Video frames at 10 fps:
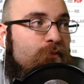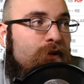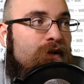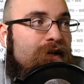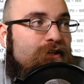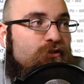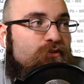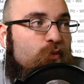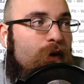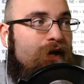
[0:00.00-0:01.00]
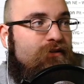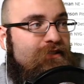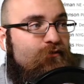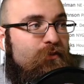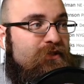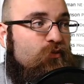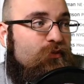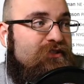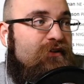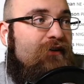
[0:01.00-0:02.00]
But in terms of the wide receiver position,
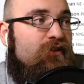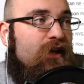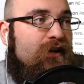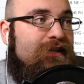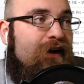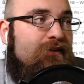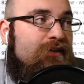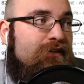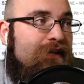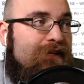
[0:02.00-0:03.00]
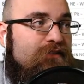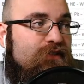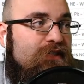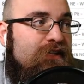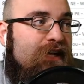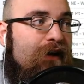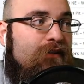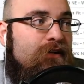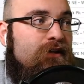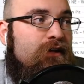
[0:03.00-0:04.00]
we still have a lot of talent here, the likes of Keenan
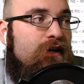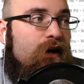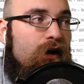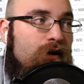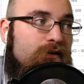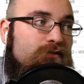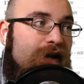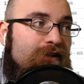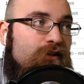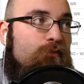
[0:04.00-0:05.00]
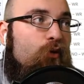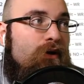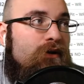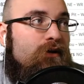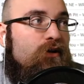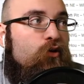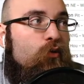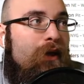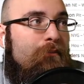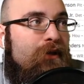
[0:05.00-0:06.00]
Allen, Tyler Boyd,
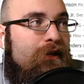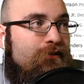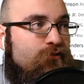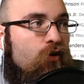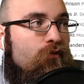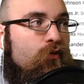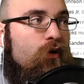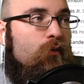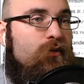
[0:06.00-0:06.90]
great players overall.